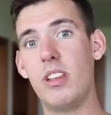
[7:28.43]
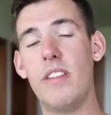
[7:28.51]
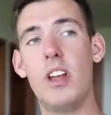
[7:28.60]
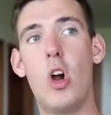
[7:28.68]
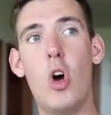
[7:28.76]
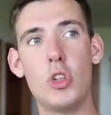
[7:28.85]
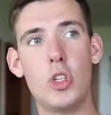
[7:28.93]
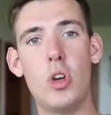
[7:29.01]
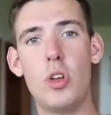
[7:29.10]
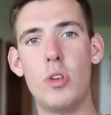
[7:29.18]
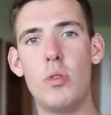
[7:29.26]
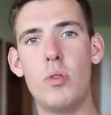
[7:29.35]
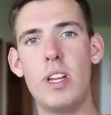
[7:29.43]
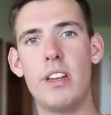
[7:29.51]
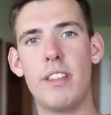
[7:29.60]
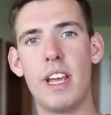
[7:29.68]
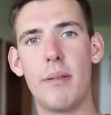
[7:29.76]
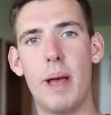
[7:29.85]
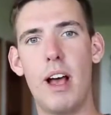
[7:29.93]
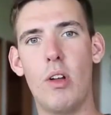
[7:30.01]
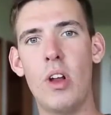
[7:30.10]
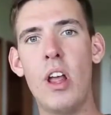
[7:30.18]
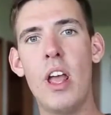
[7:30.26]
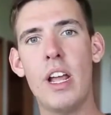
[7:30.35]
And then also you need to think
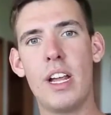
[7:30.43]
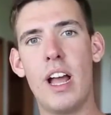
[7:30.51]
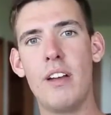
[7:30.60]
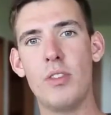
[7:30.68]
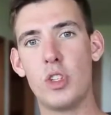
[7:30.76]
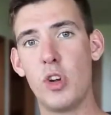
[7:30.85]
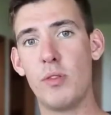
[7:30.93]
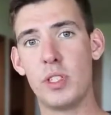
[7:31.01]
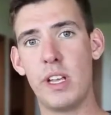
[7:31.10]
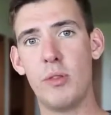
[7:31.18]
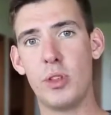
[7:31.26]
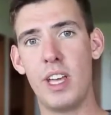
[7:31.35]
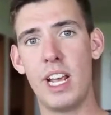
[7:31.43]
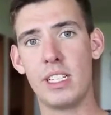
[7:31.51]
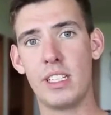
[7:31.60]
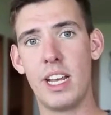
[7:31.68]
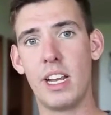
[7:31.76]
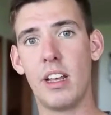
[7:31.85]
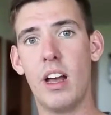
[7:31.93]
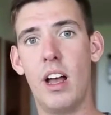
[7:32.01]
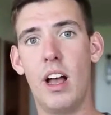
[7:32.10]
about kind of the surface level things like